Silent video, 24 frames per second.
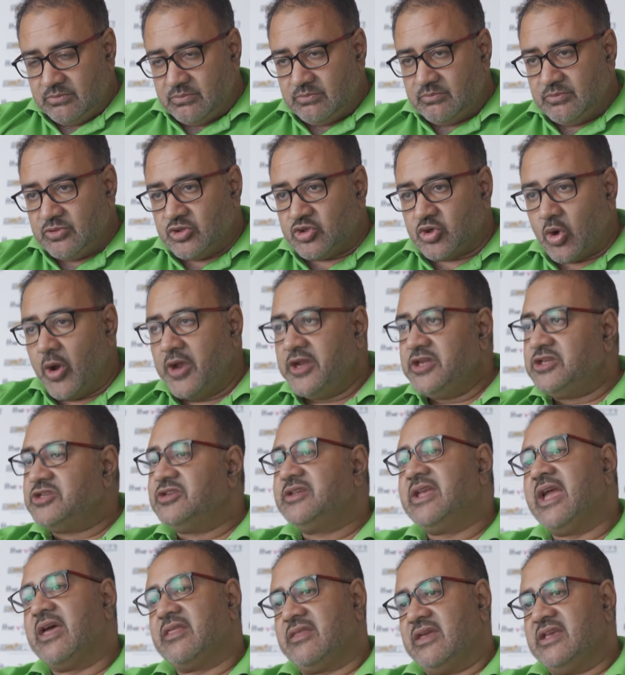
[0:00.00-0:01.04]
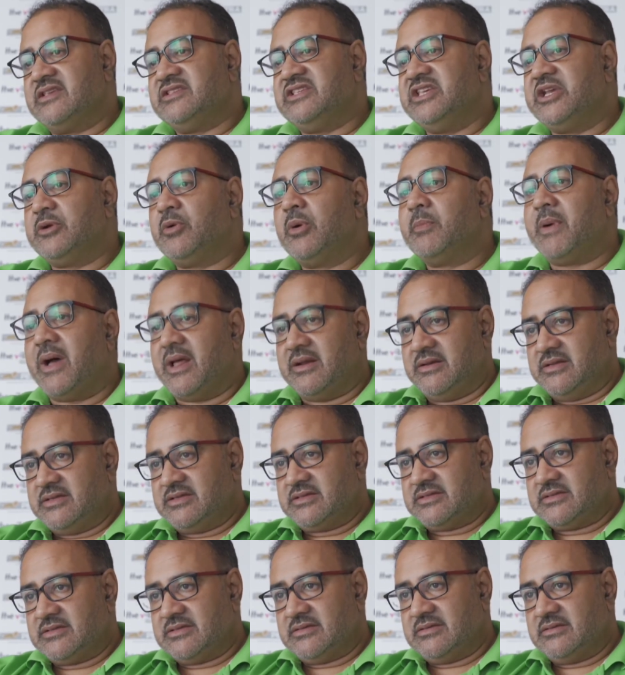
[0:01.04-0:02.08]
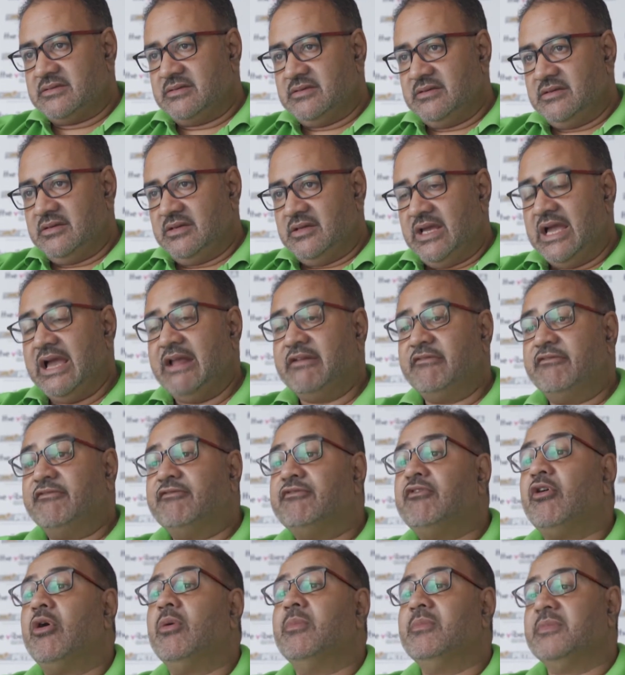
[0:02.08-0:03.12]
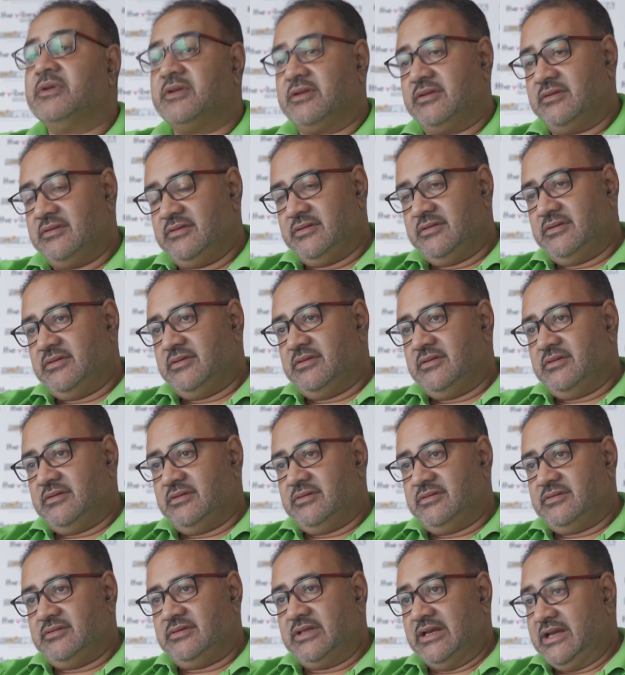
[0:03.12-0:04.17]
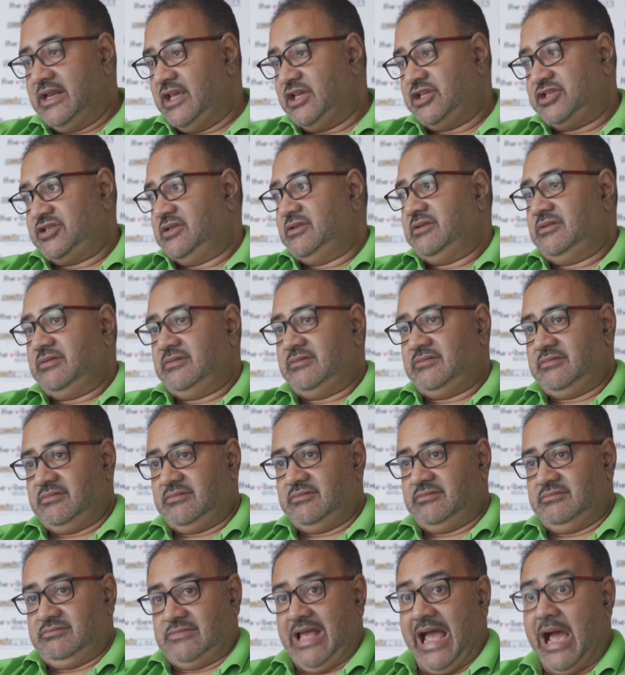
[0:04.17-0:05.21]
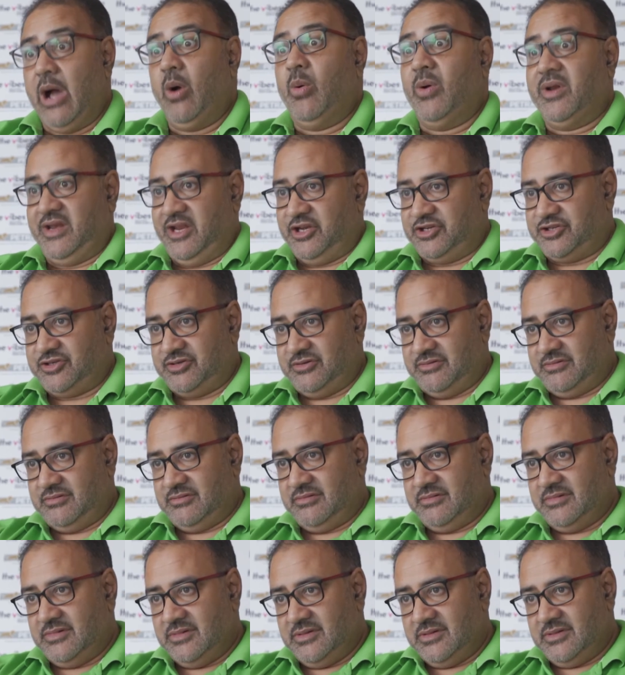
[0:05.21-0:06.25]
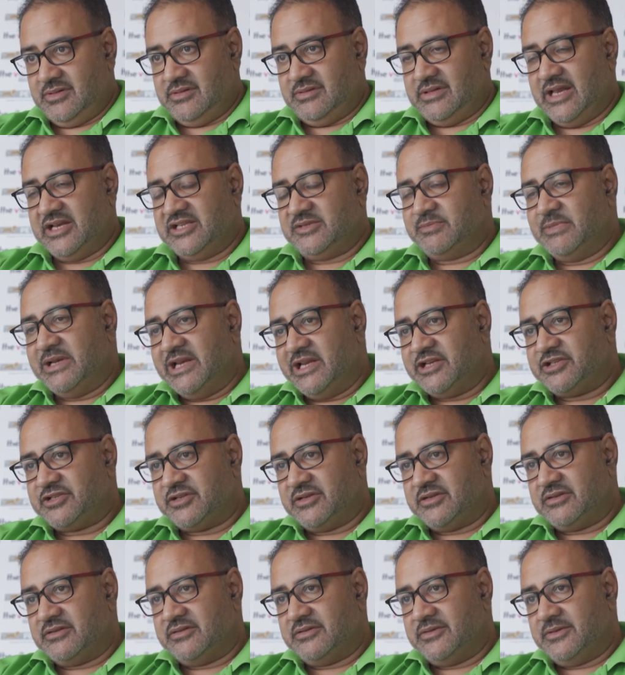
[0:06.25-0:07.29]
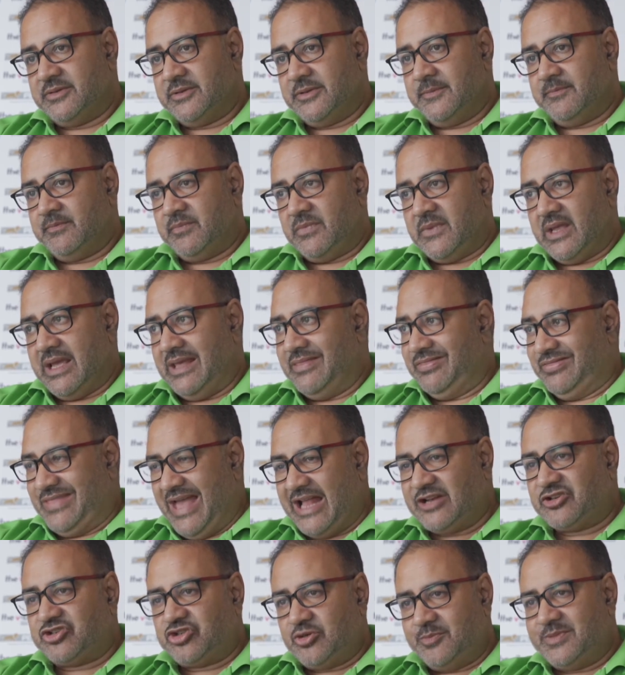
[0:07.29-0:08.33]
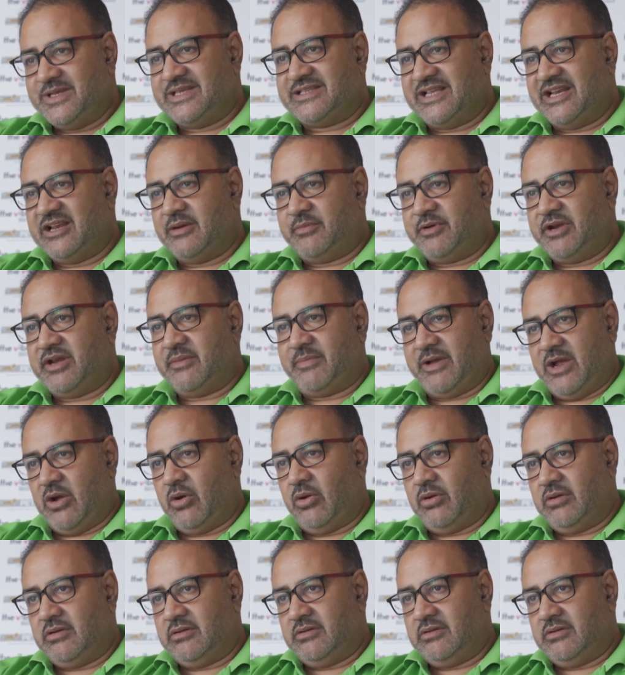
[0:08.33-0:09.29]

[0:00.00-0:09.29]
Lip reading: joined together as equal partners and formed the nation, our nation, that is Malaysia. And that should be celebrated by all.